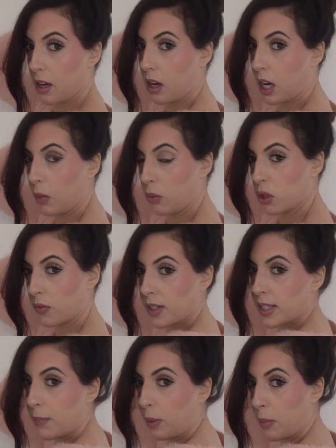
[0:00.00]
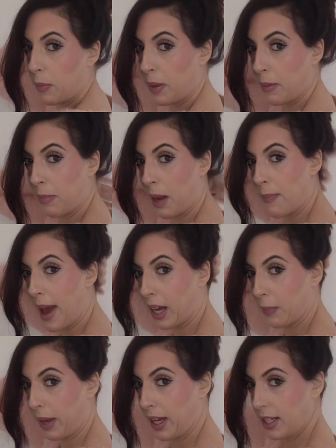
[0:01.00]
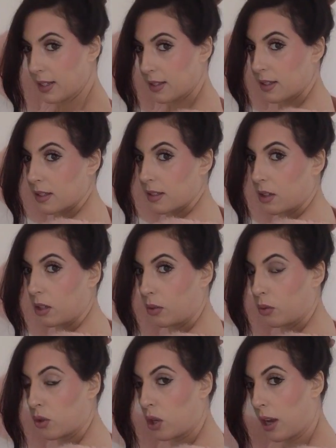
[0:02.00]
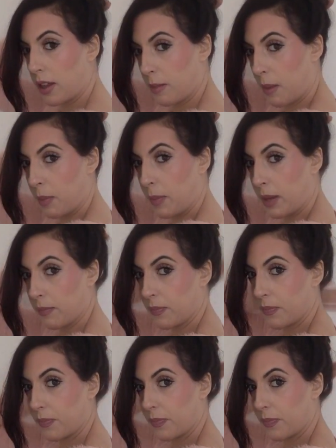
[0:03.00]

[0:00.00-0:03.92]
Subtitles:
I would obviously bobby pin my back bits, or tie them up a bit.